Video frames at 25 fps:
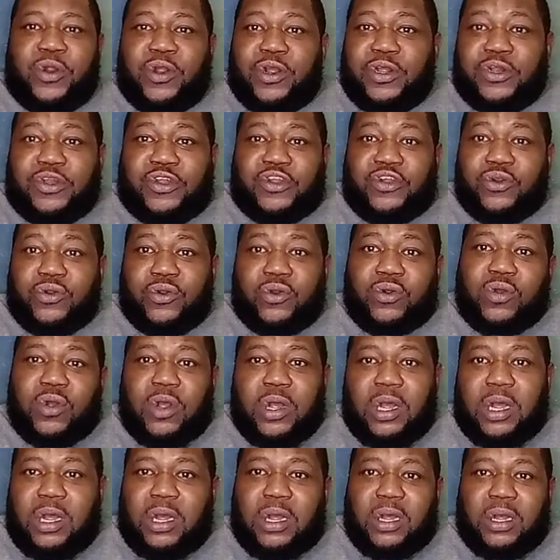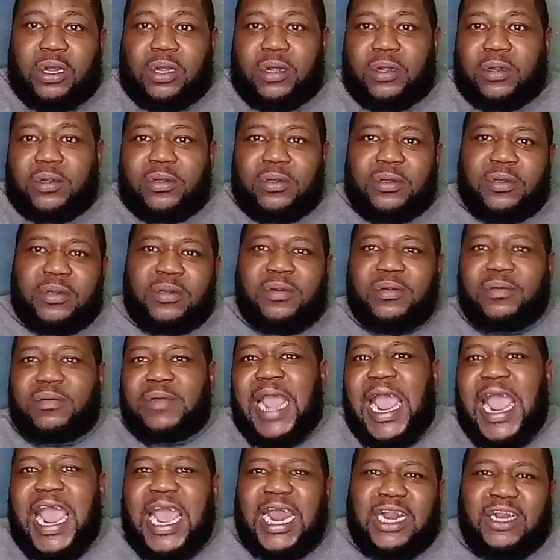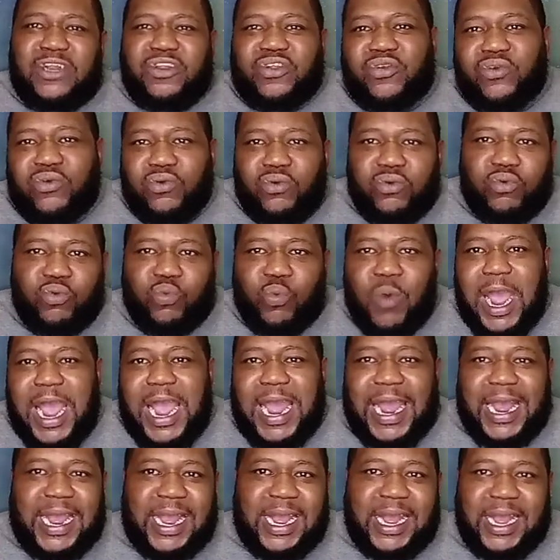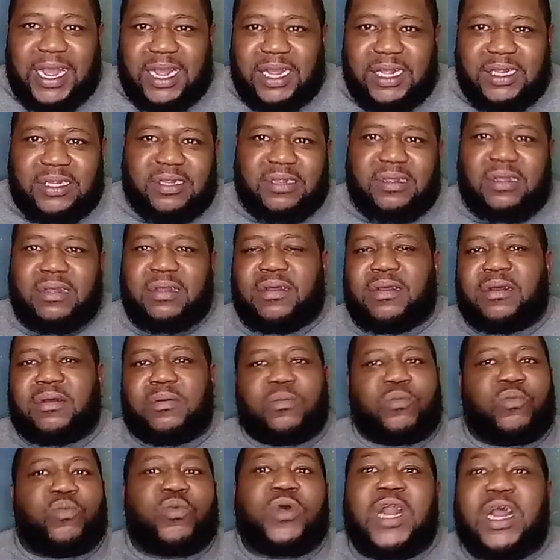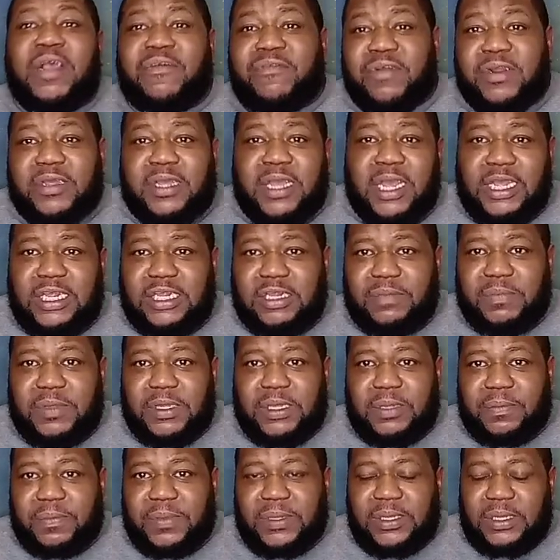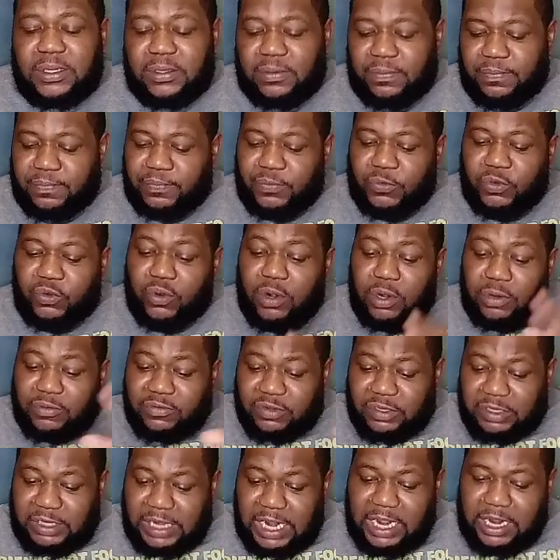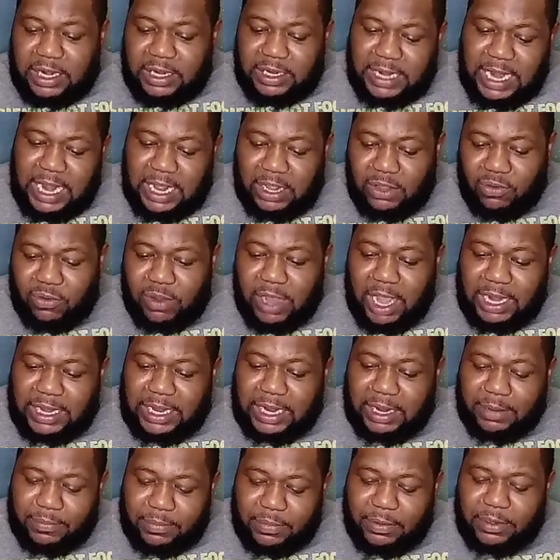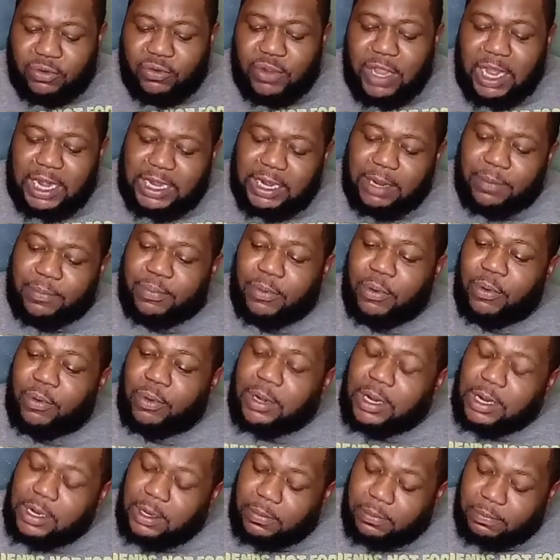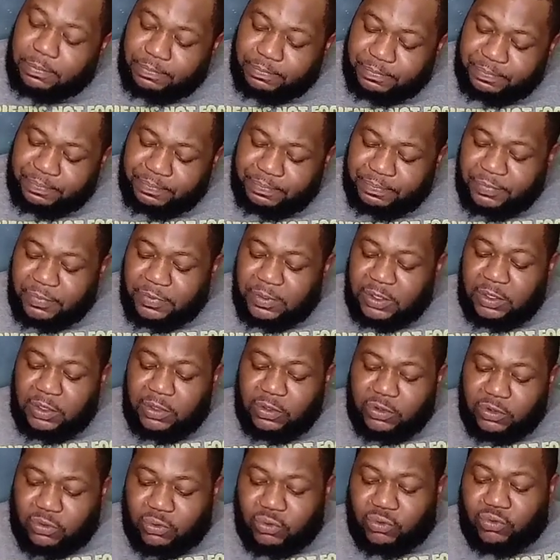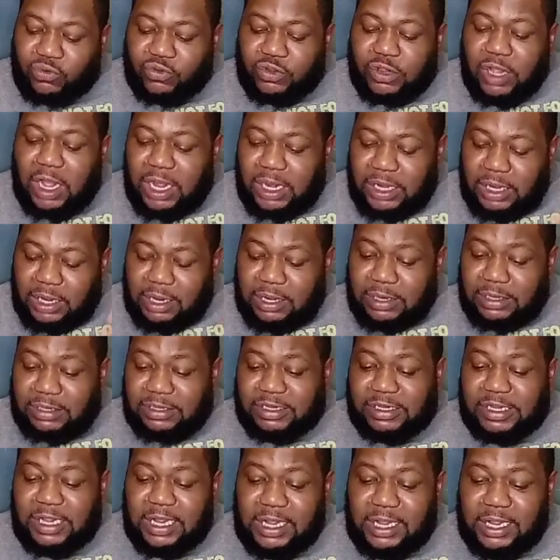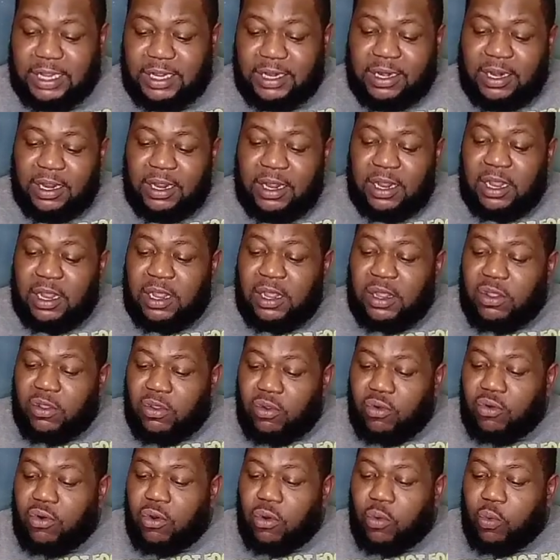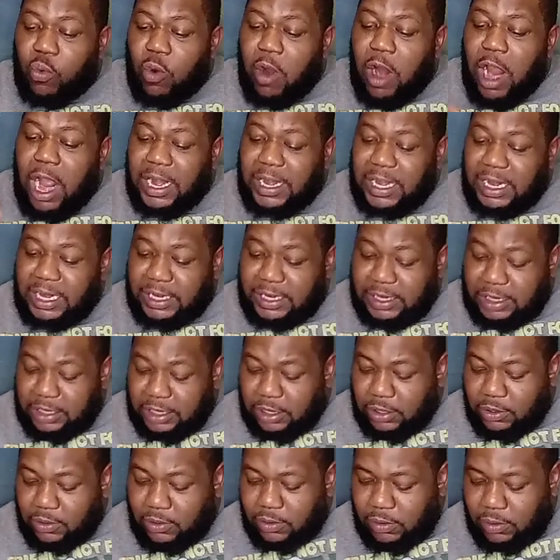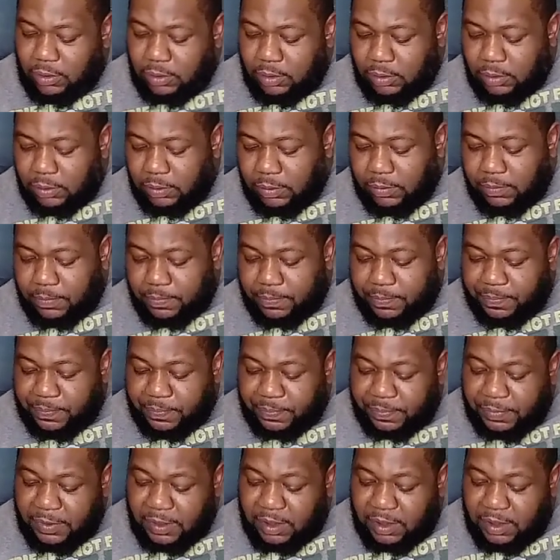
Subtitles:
attitude wise, whatever the case may be. You know, so now you got that broke up. So you starting to understand, you know, where I need to go. Now for me,